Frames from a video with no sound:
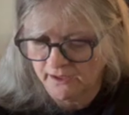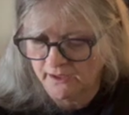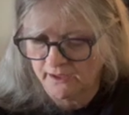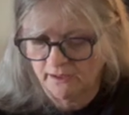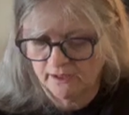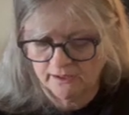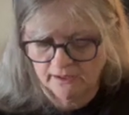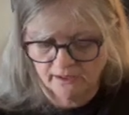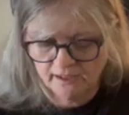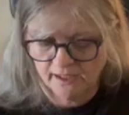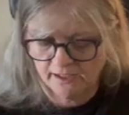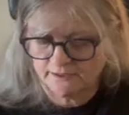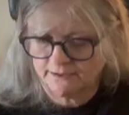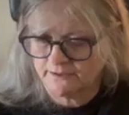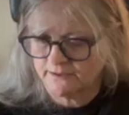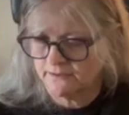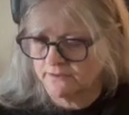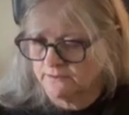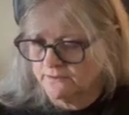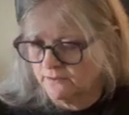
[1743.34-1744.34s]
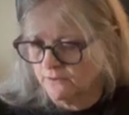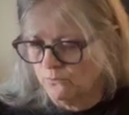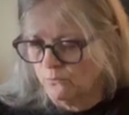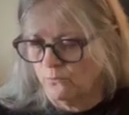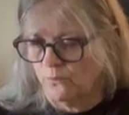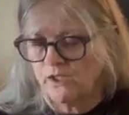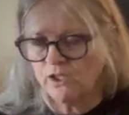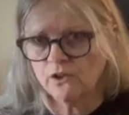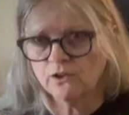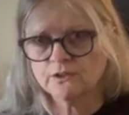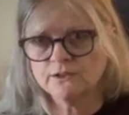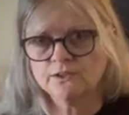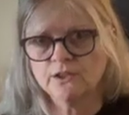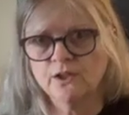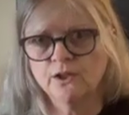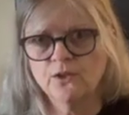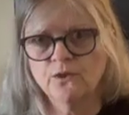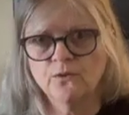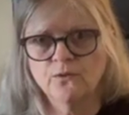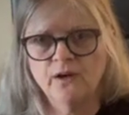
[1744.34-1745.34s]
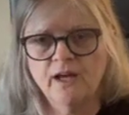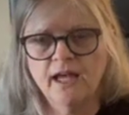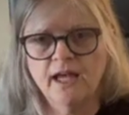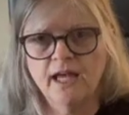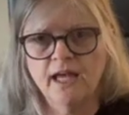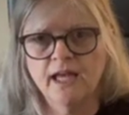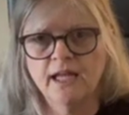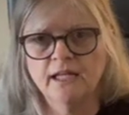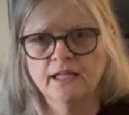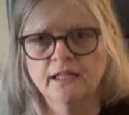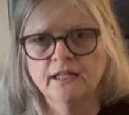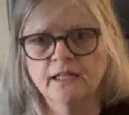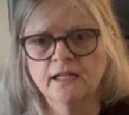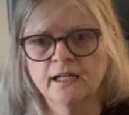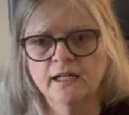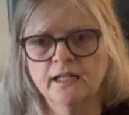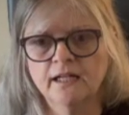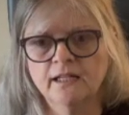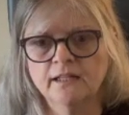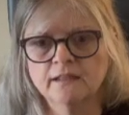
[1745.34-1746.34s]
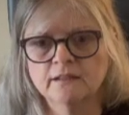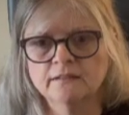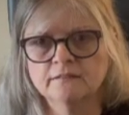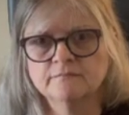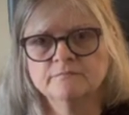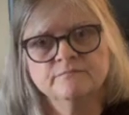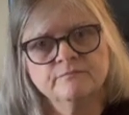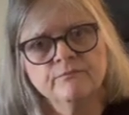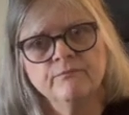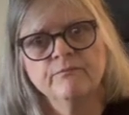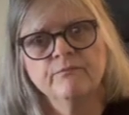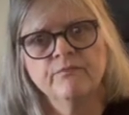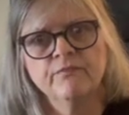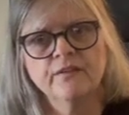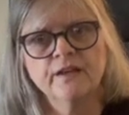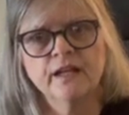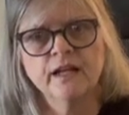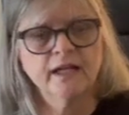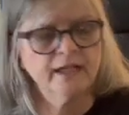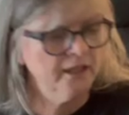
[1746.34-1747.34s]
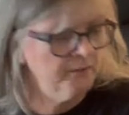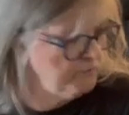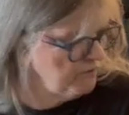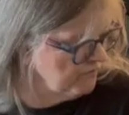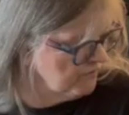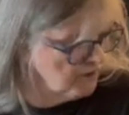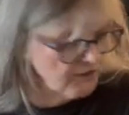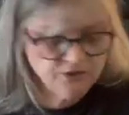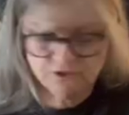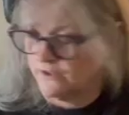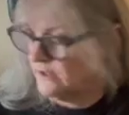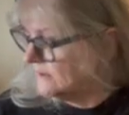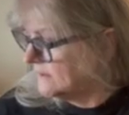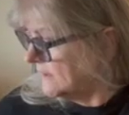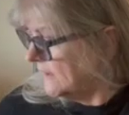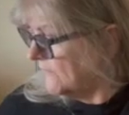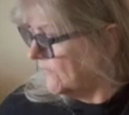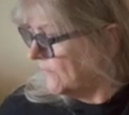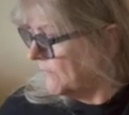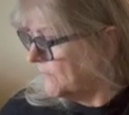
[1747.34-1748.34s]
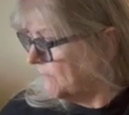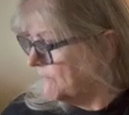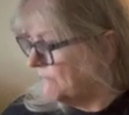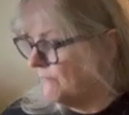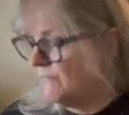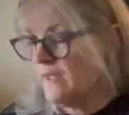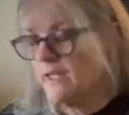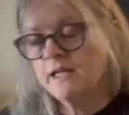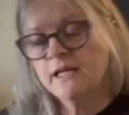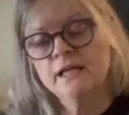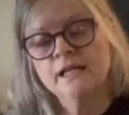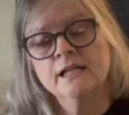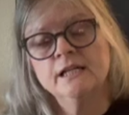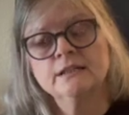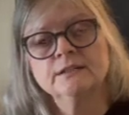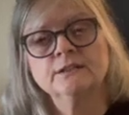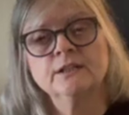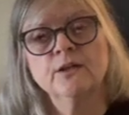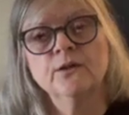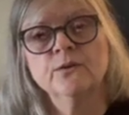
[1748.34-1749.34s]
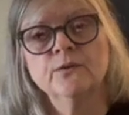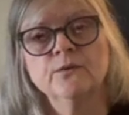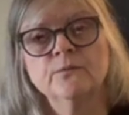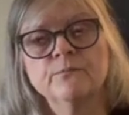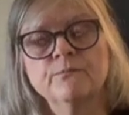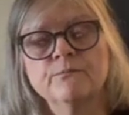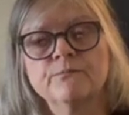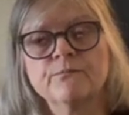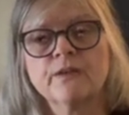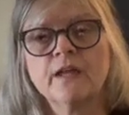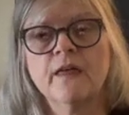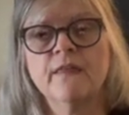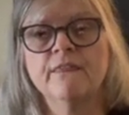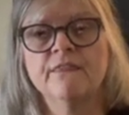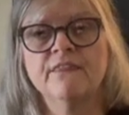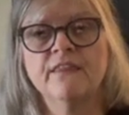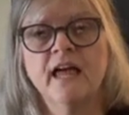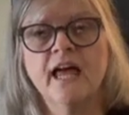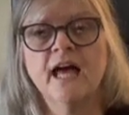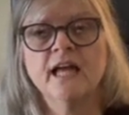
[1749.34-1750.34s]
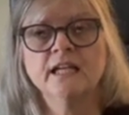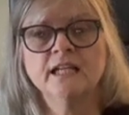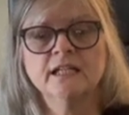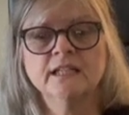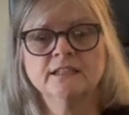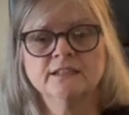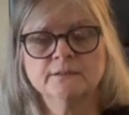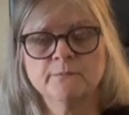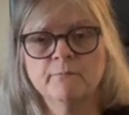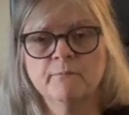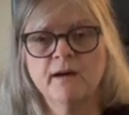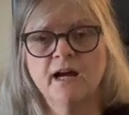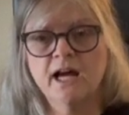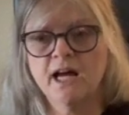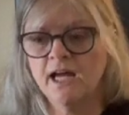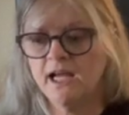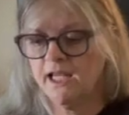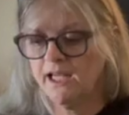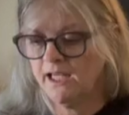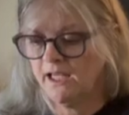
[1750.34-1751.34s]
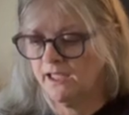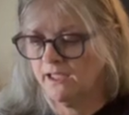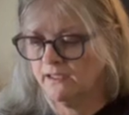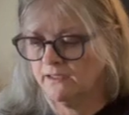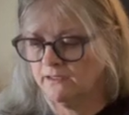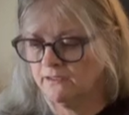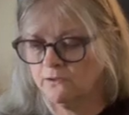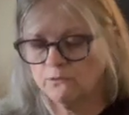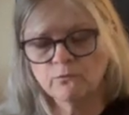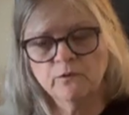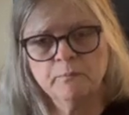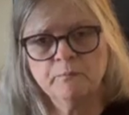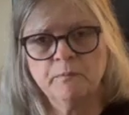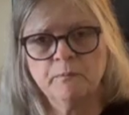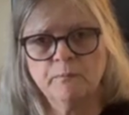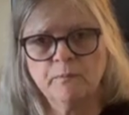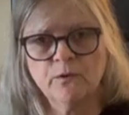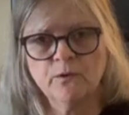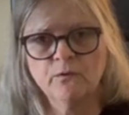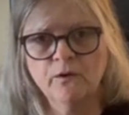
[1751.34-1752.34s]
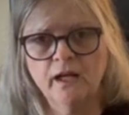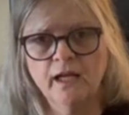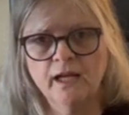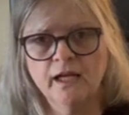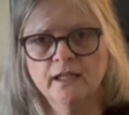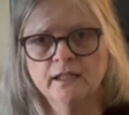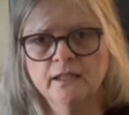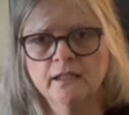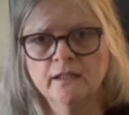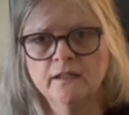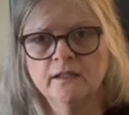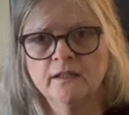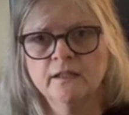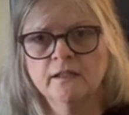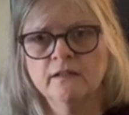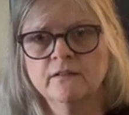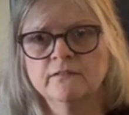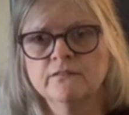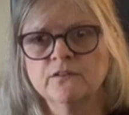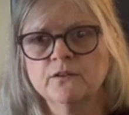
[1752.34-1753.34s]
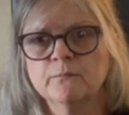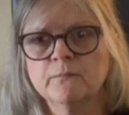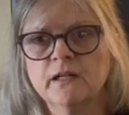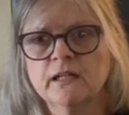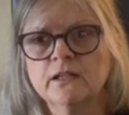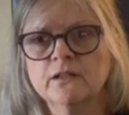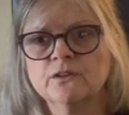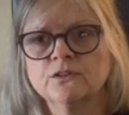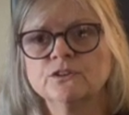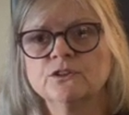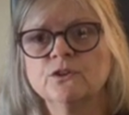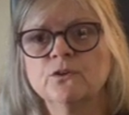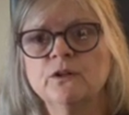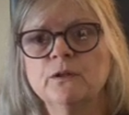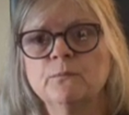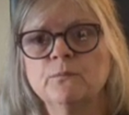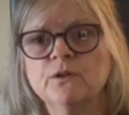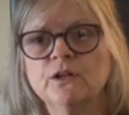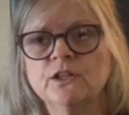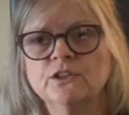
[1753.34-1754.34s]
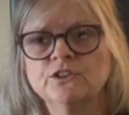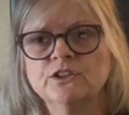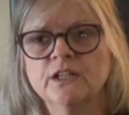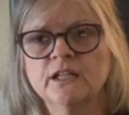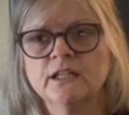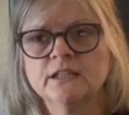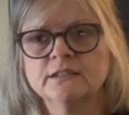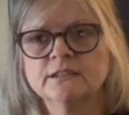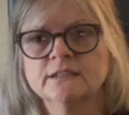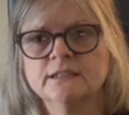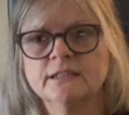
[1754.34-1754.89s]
in the next week or so, and then I can move on to this other. So that is my whip parade for my little sewing projects.